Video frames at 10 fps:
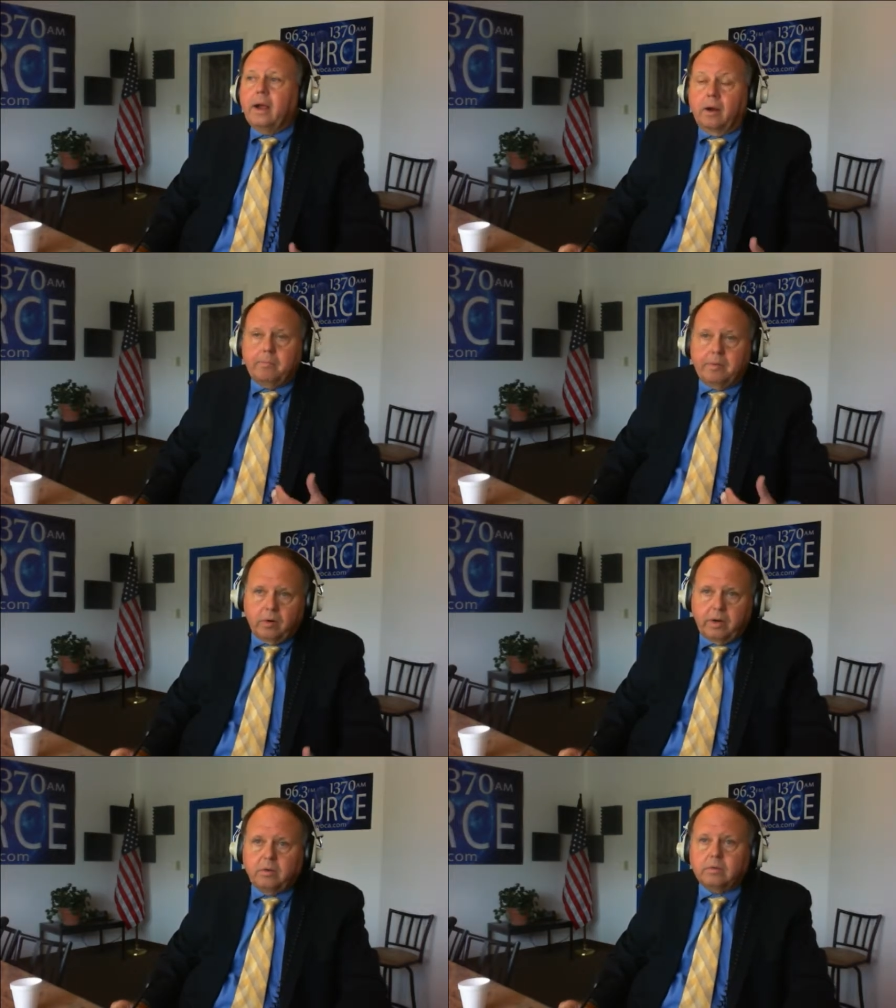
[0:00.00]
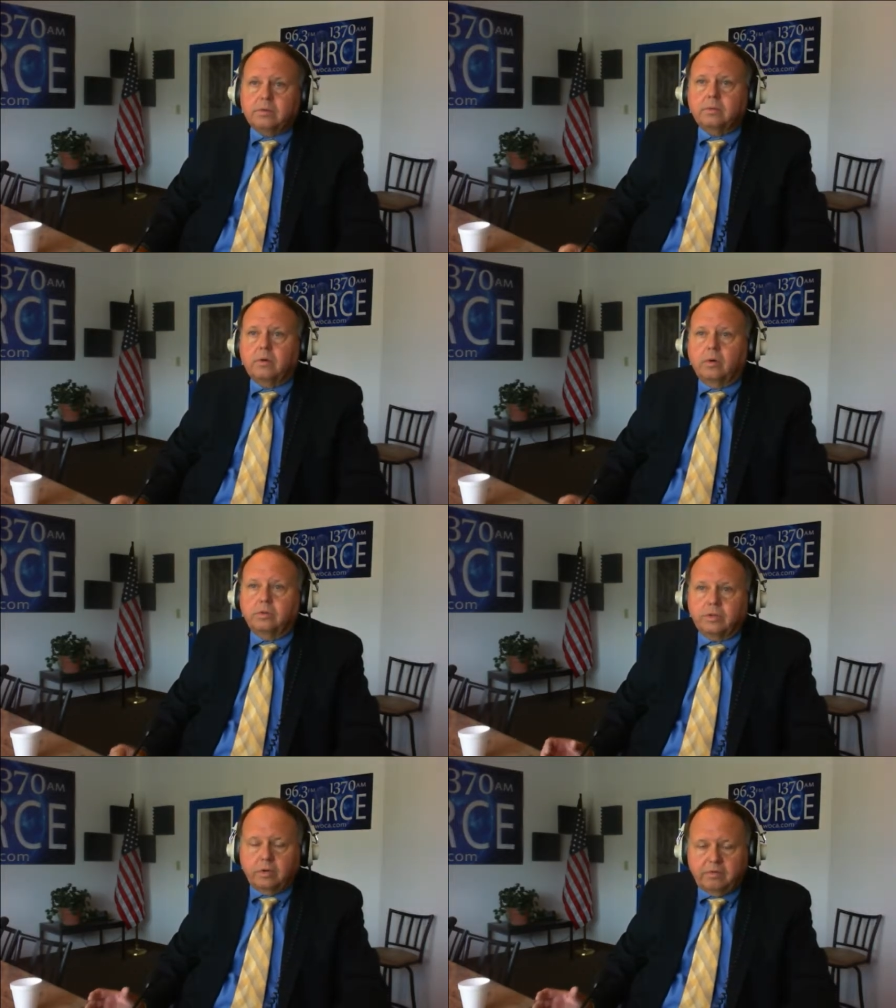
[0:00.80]
our paralegals are,
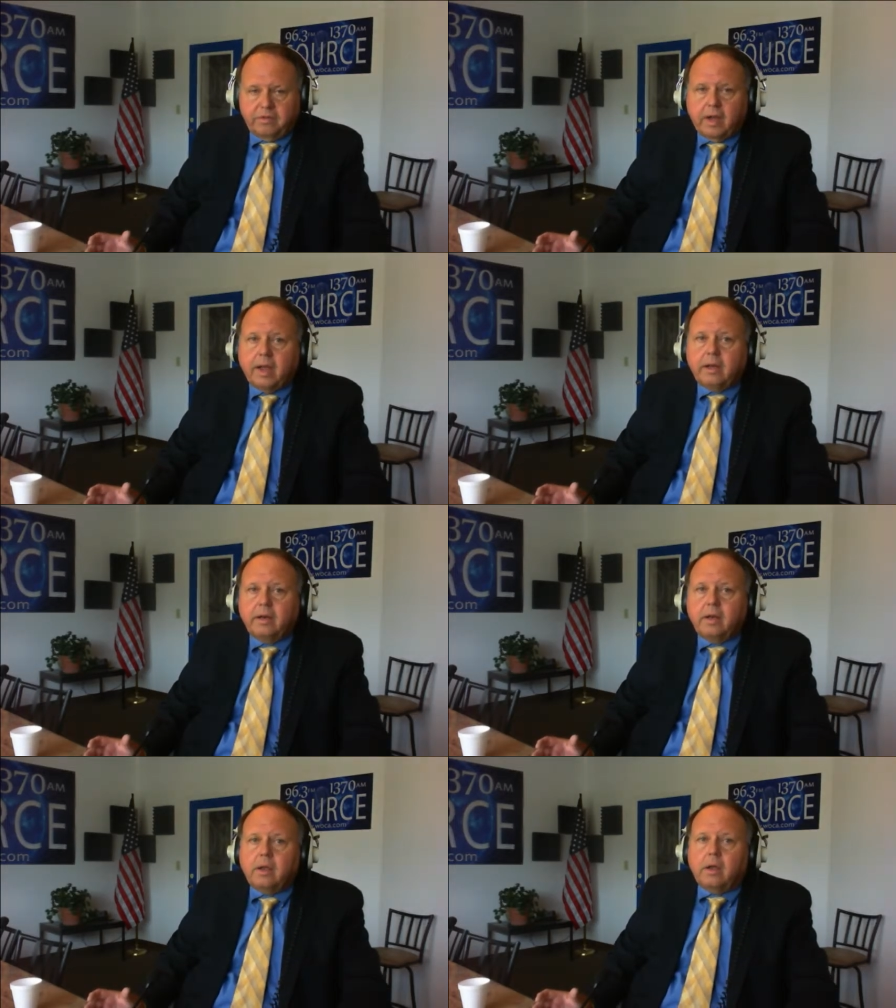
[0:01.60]
are certified.